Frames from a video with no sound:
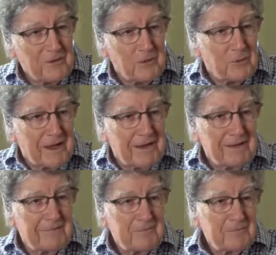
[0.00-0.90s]

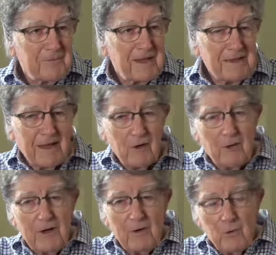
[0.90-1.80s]
okay?
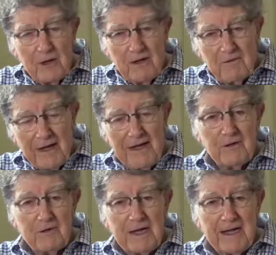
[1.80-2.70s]
Now we have
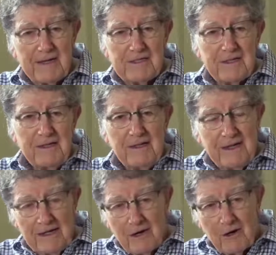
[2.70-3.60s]
hangar decks
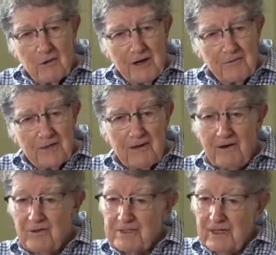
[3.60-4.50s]
and aircraft
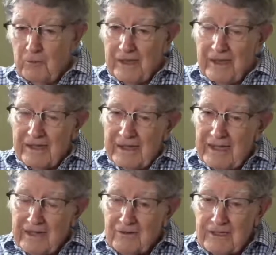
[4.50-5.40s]
carriers. Now we got
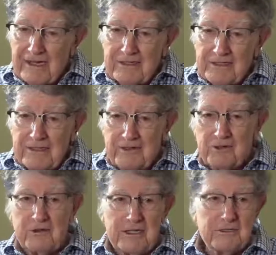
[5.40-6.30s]
hangar decks in
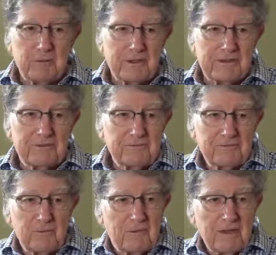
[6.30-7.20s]
dirigibles.
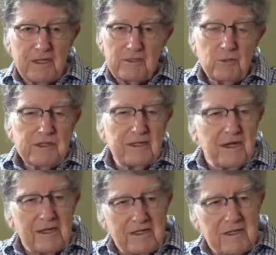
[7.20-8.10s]
This was in
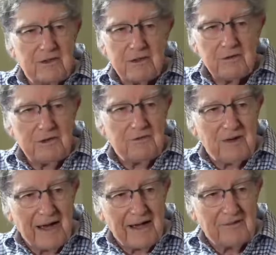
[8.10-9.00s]

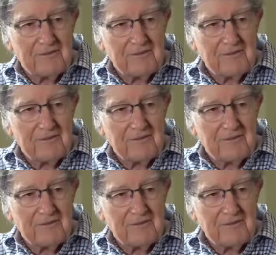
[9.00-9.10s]
1935.